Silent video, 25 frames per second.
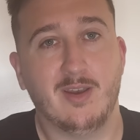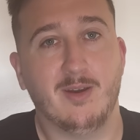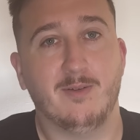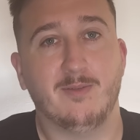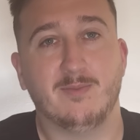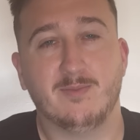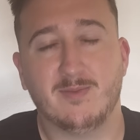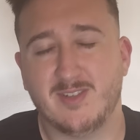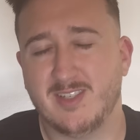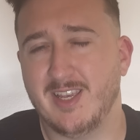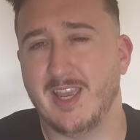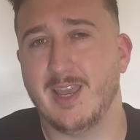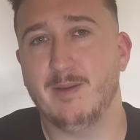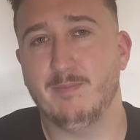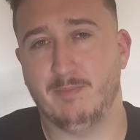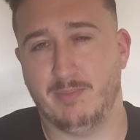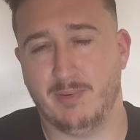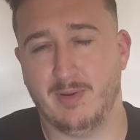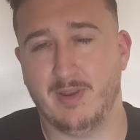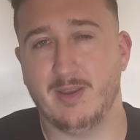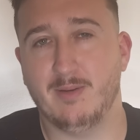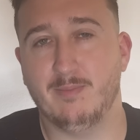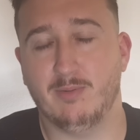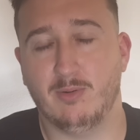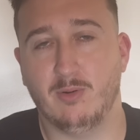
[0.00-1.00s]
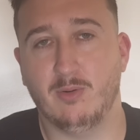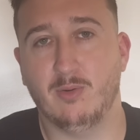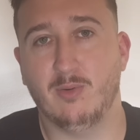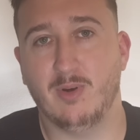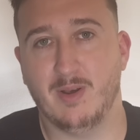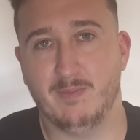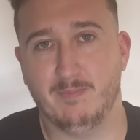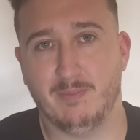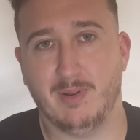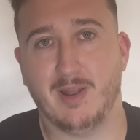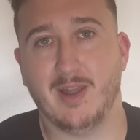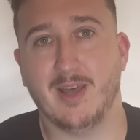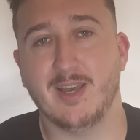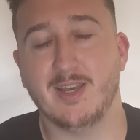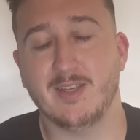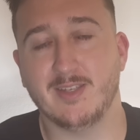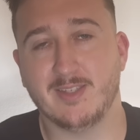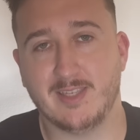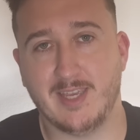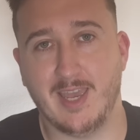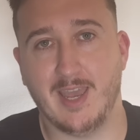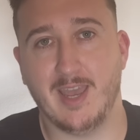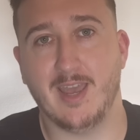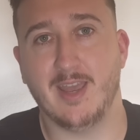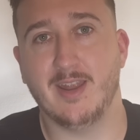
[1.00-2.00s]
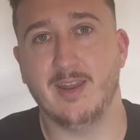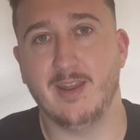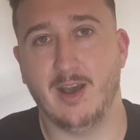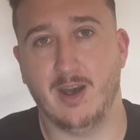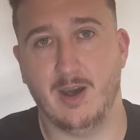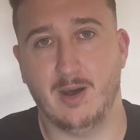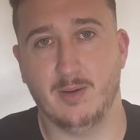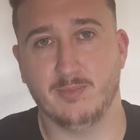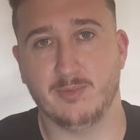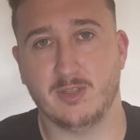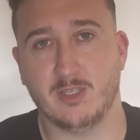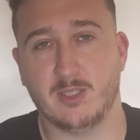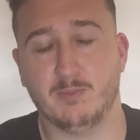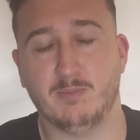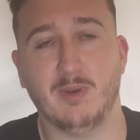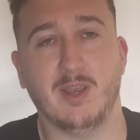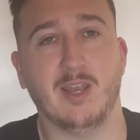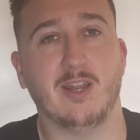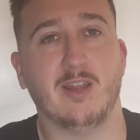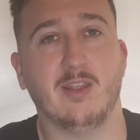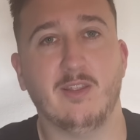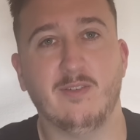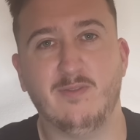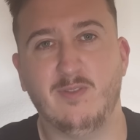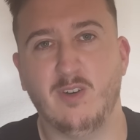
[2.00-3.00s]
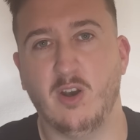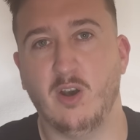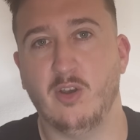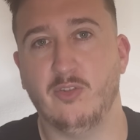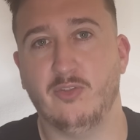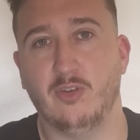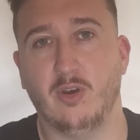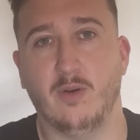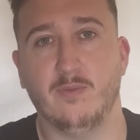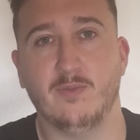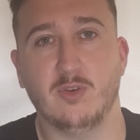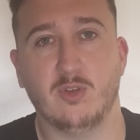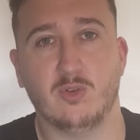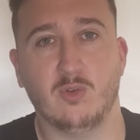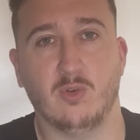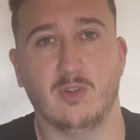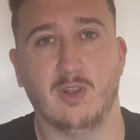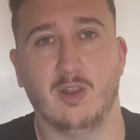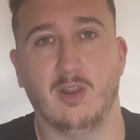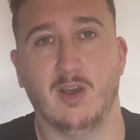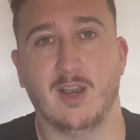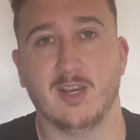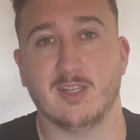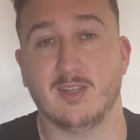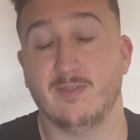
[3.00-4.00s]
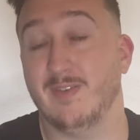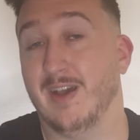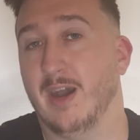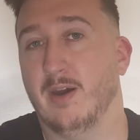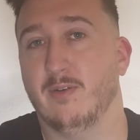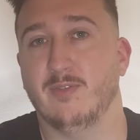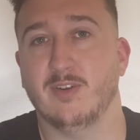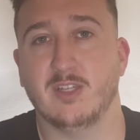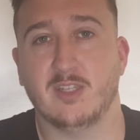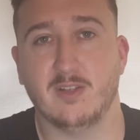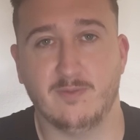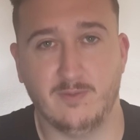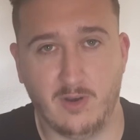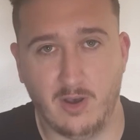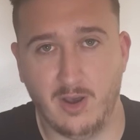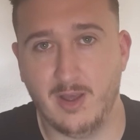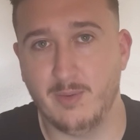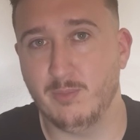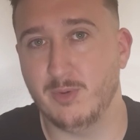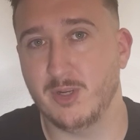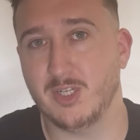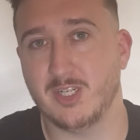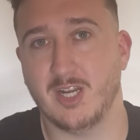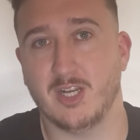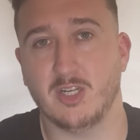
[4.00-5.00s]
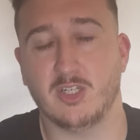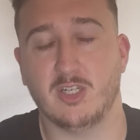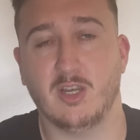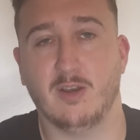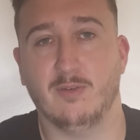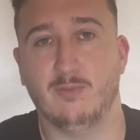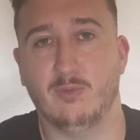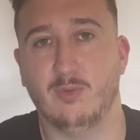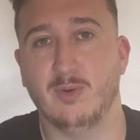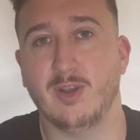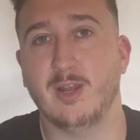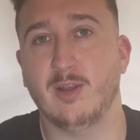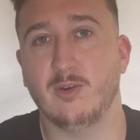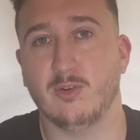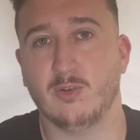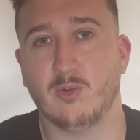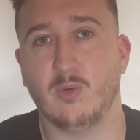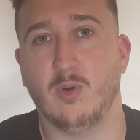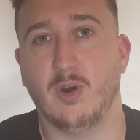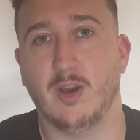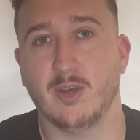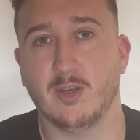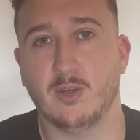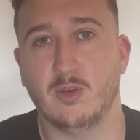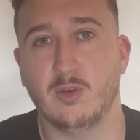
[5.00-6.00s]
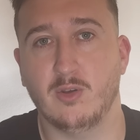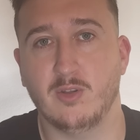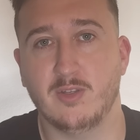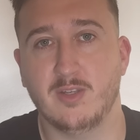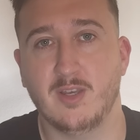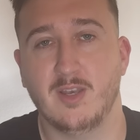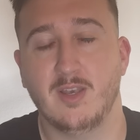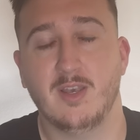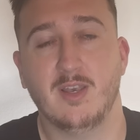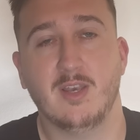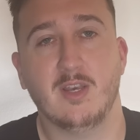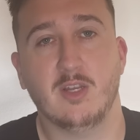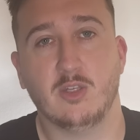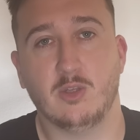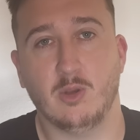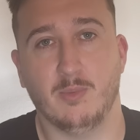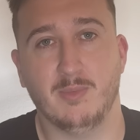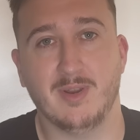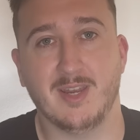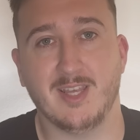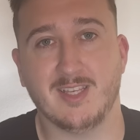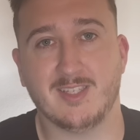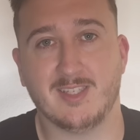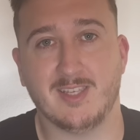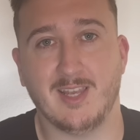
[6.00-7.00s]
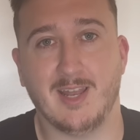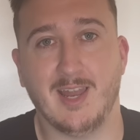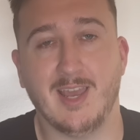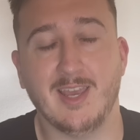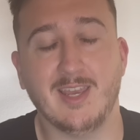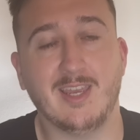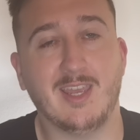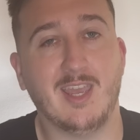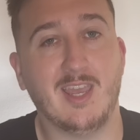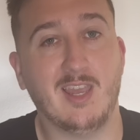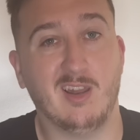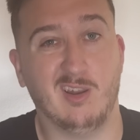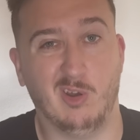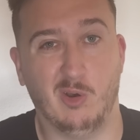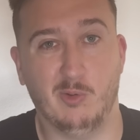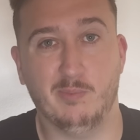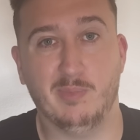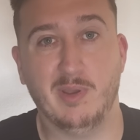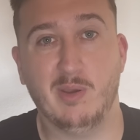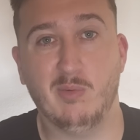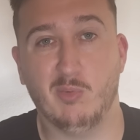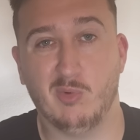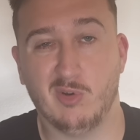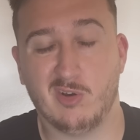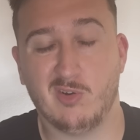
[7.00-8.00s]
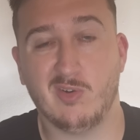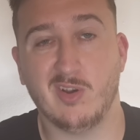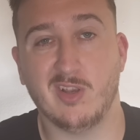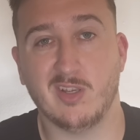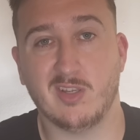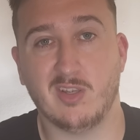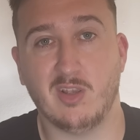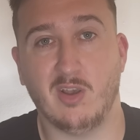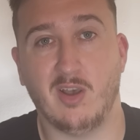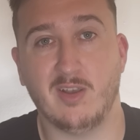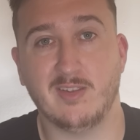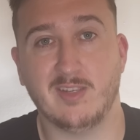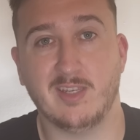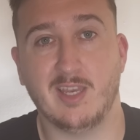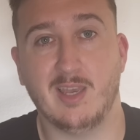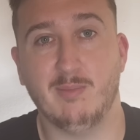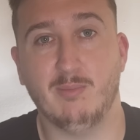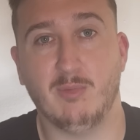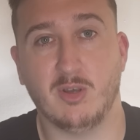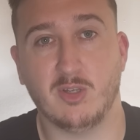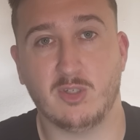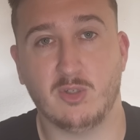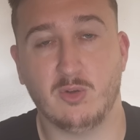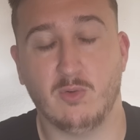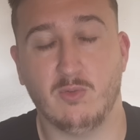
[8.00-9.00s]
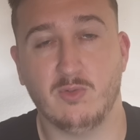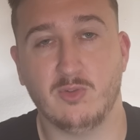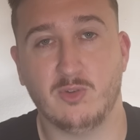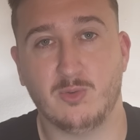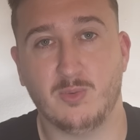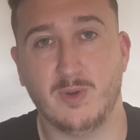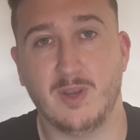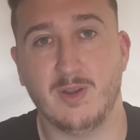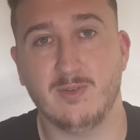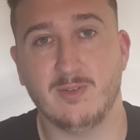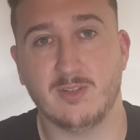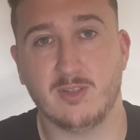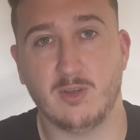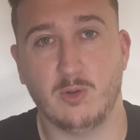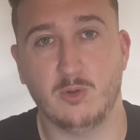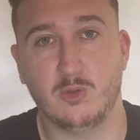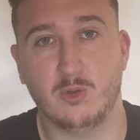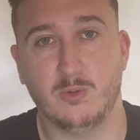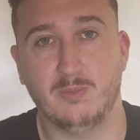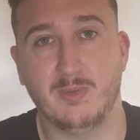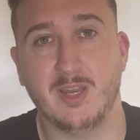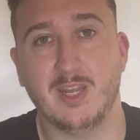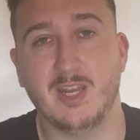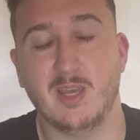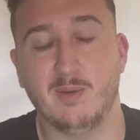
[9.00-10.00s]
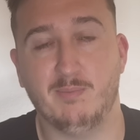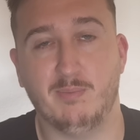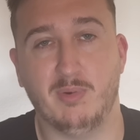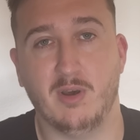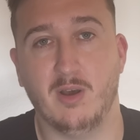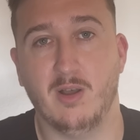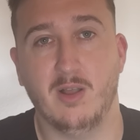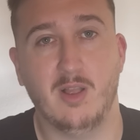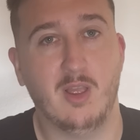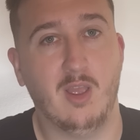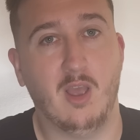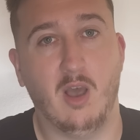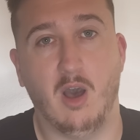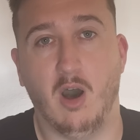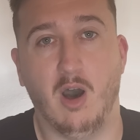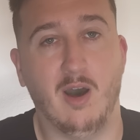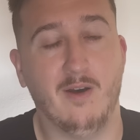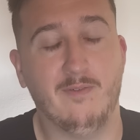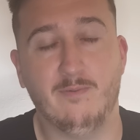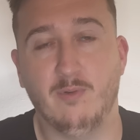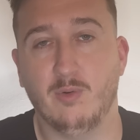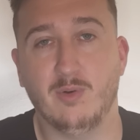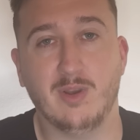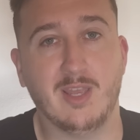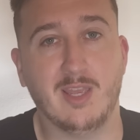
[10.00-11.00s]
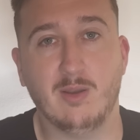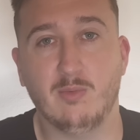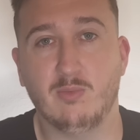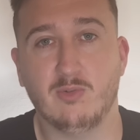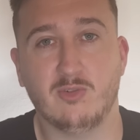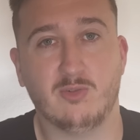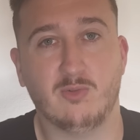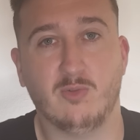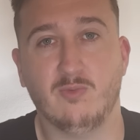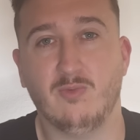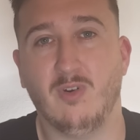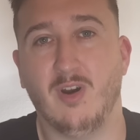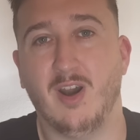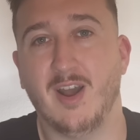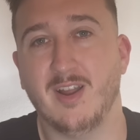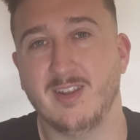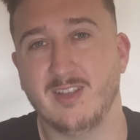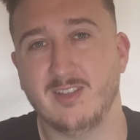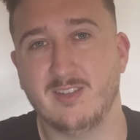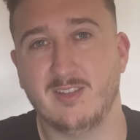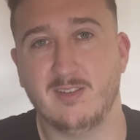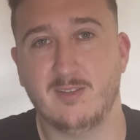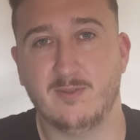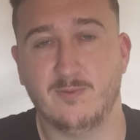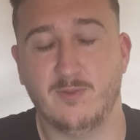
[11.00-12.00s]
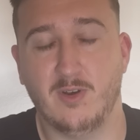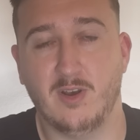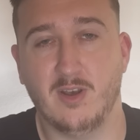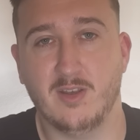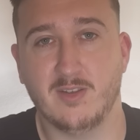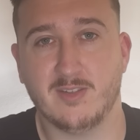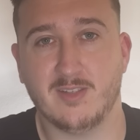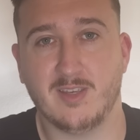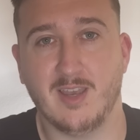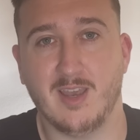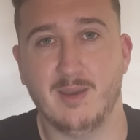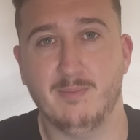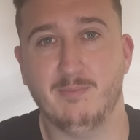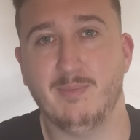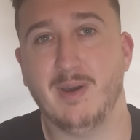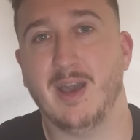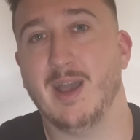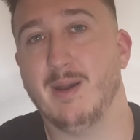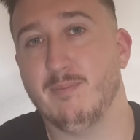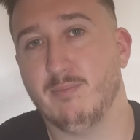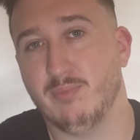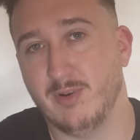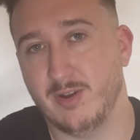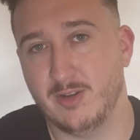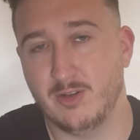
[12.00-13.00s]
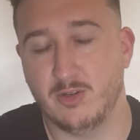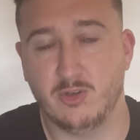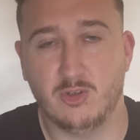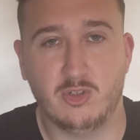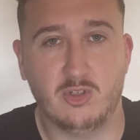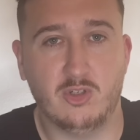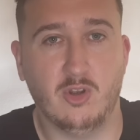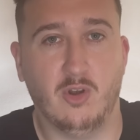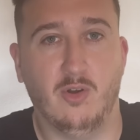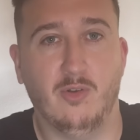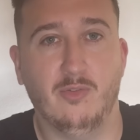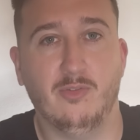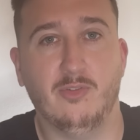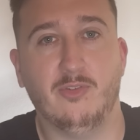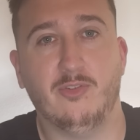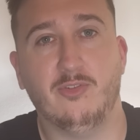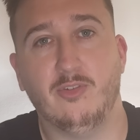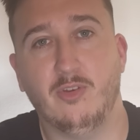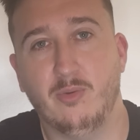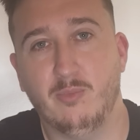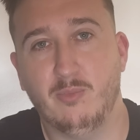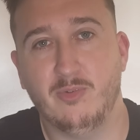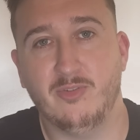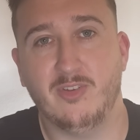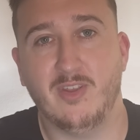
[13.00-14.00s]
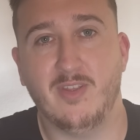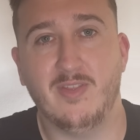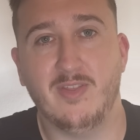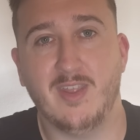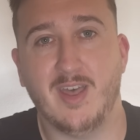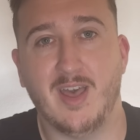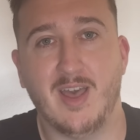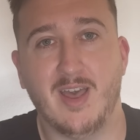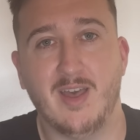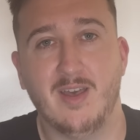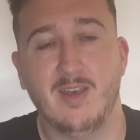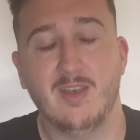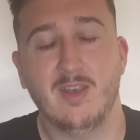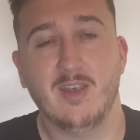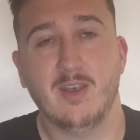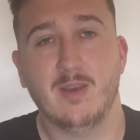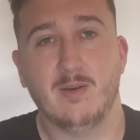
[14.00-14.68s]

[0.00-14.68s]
seeing people and players getting up to speed. In the first half, you saw the likes of Alfie Devine, which actually I thought he looked quite good. Dominic Solanke, a lot of people were criticising him, I saw on Twitter and social media, but I thought he was all right. It's his first game back. Brennan Johnson was in that.